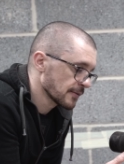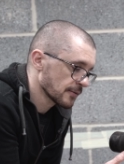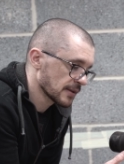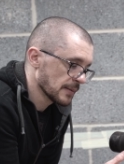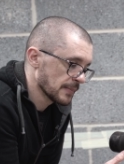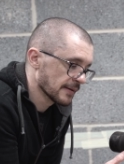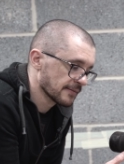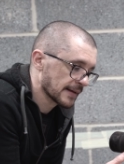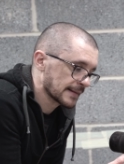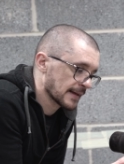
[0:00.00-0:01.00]
your
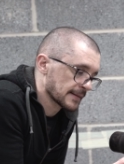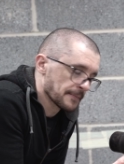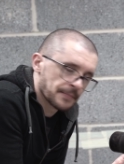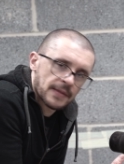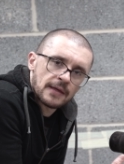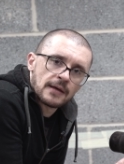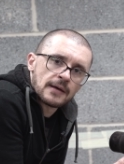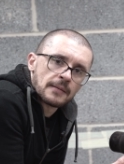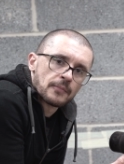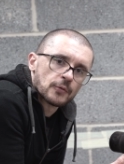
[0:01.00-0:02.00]
DPF like that.
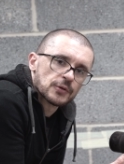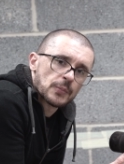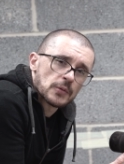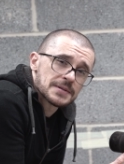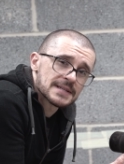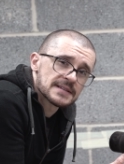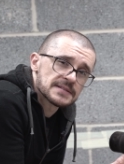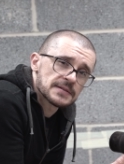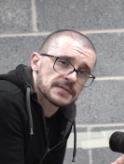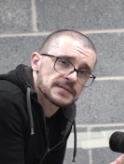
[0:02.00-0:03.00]
Multiple
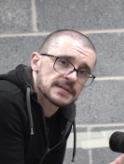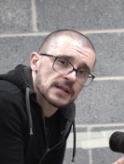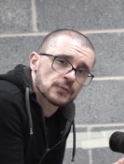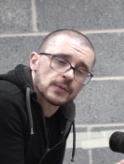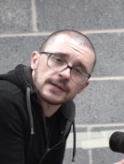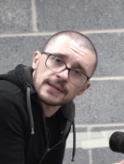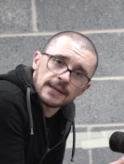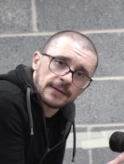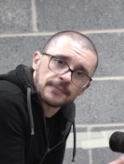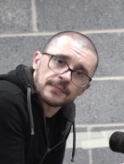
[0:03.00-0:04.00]
sensors not
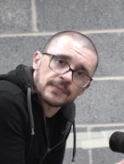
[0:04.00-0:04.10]
working,